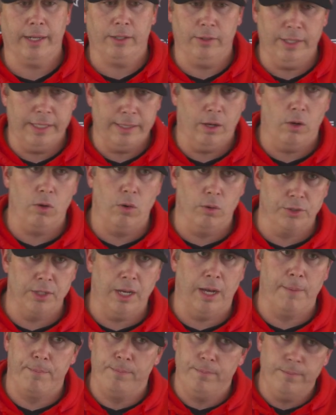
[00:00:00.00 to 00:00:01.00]
to clean the holds
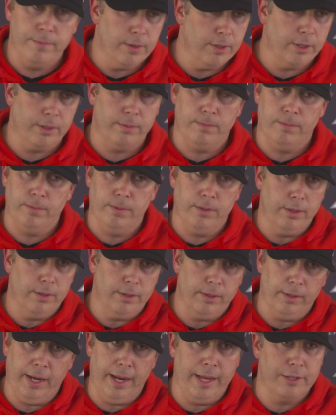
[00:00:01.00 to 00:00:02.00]
up.
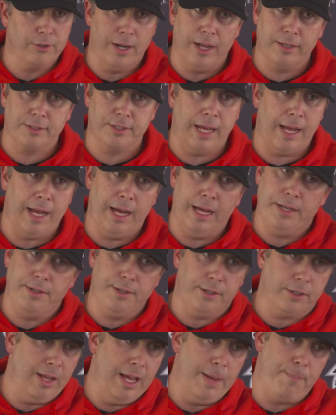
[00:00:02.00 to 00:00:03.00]
Your hands are outside and
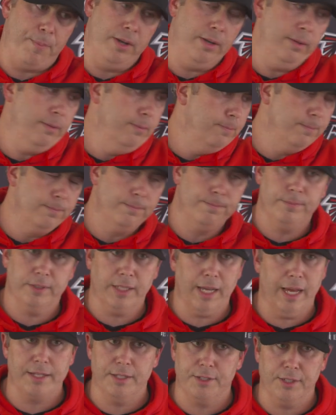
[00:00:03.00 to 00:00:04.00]
you're clamping.
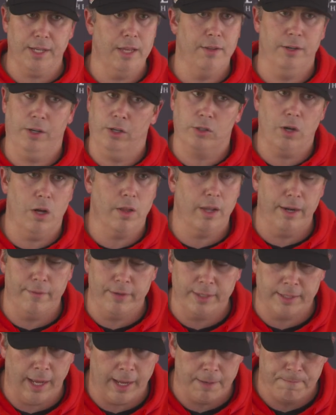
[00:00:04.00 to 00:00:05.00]
God doesn't get it. They're going to call that
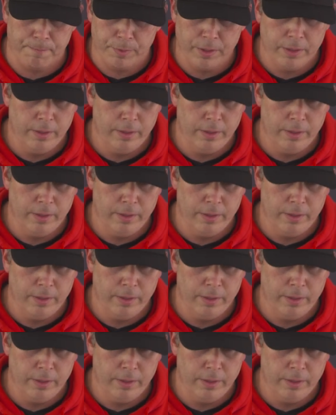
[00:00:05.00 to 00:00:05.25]
every time.